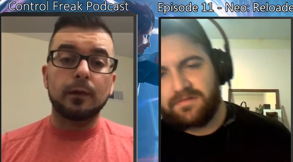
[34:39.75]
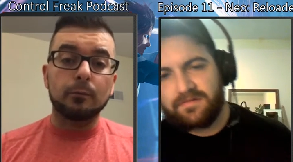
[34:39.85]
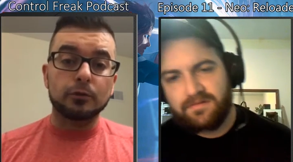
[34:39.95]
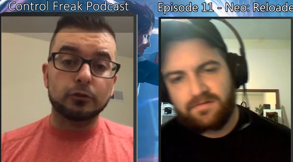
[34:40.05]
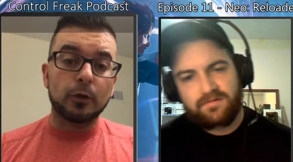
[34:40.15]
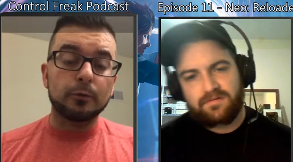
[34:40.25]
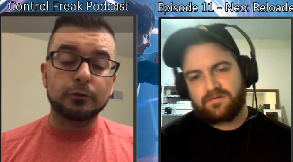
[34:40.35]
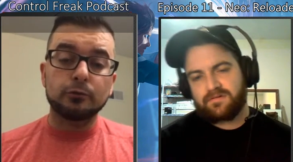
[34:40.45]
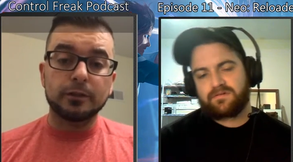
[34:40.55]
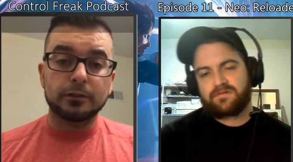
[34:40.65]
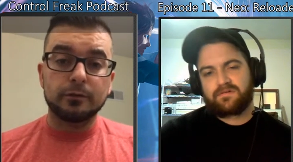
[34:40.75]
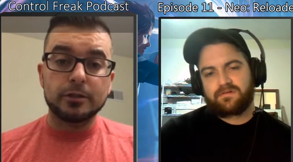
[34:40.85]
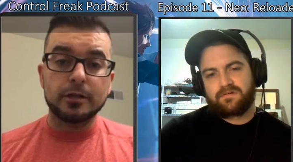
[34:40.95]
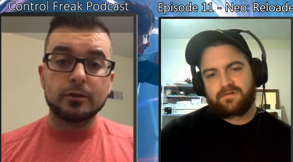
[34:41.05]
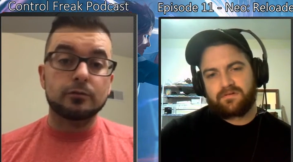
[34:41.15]
Speaker 1: start with 2 Restoration
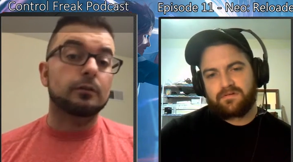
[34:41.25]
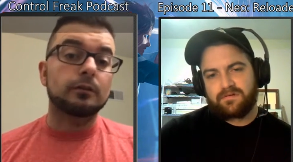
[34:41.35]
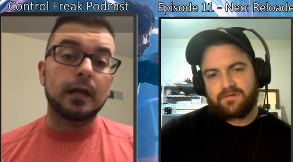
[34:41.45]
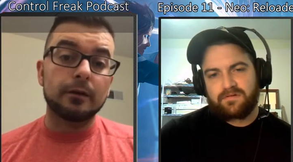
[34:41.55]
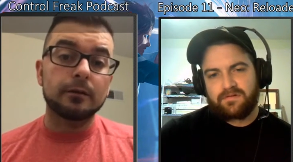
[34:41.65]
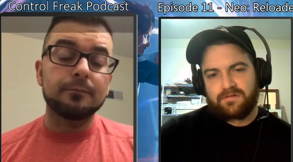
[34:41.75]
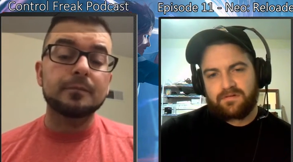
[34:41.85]
Angels and a Lyra,